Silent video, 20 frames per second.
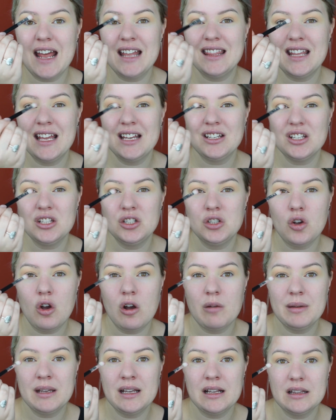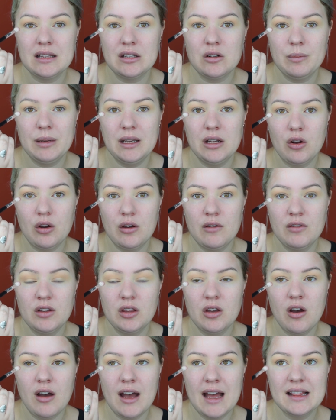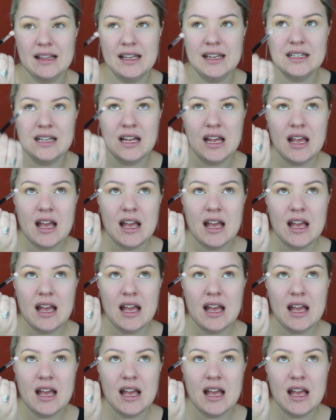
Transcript: and then just topping a little bit over the eyelid.